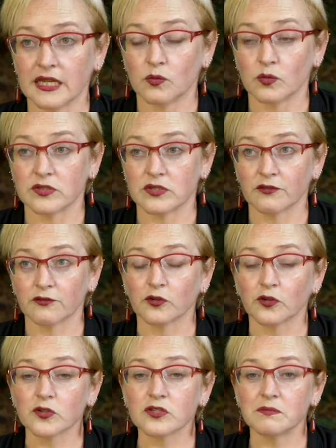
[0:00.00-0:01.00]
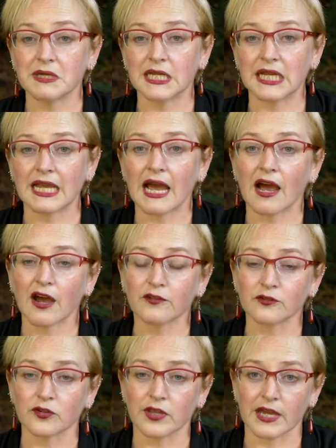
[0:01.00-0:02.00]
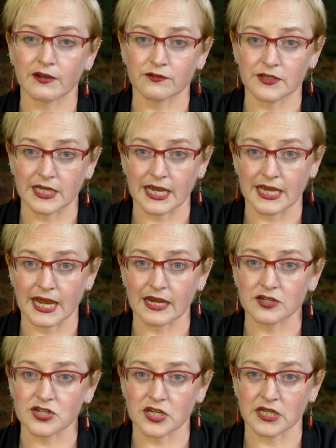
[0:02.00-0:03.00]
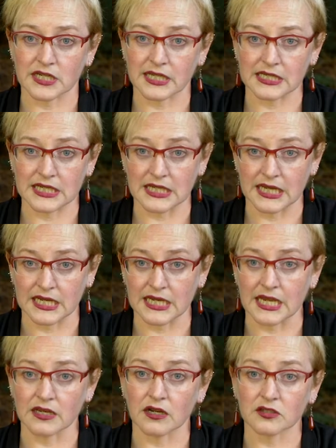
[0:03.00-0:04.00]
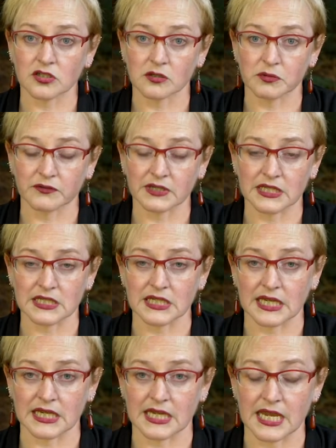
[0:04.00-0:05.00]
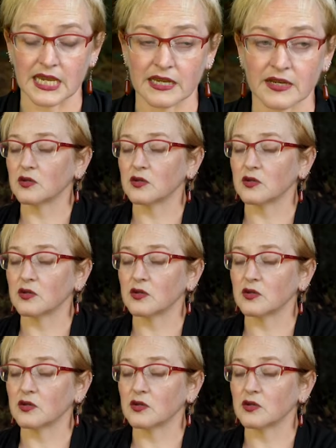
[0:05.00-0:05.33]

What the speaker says: It was the first meeting after the FDA action in 1988, in October of 1988.